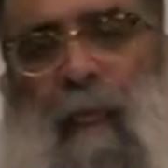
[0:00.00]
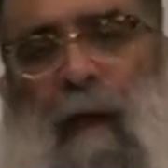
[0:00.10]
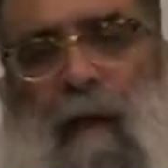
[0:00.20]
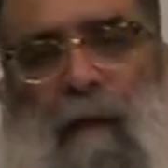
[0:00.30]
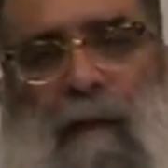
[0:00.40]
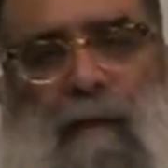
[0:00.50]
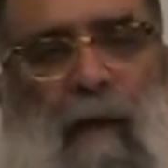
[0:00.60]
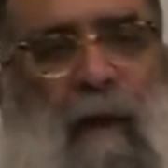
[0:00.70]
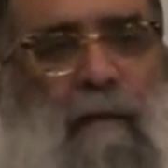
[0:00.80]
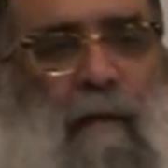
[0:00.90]
That's
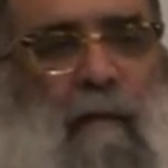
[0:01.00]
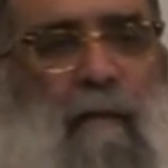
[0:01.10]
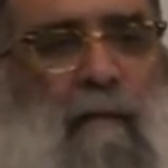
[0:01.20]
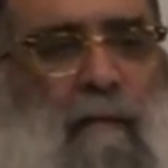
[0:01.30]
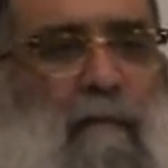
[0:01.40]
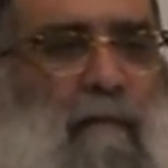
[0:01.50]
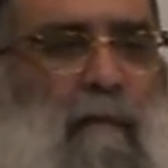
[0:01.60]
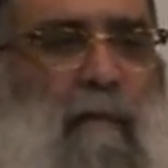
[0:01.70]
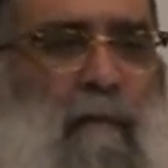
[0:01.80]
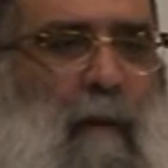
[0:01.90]
fine. So
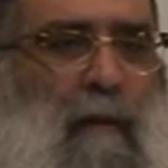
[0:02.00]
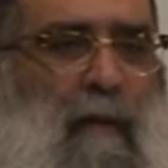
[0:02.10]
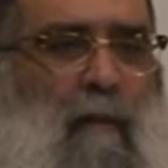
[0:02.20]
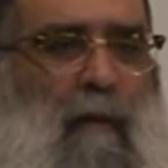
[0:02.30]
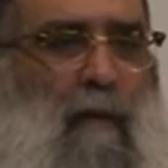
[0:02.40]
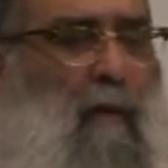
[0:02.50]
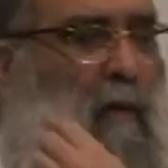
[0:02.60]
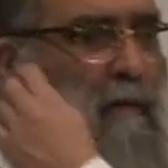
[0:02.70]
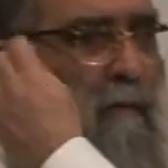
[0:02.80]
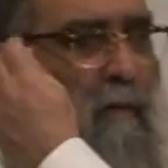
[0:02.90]
maybe that will
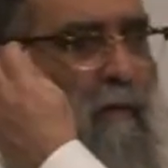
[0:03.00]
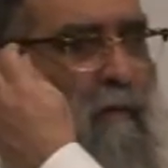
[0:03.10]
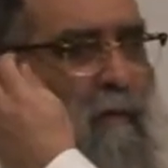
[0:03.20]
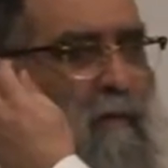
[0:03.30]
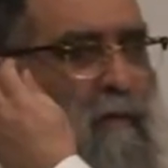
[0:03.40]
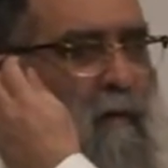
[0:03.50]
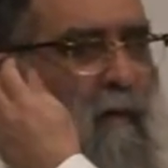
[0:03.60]
cause him to do so.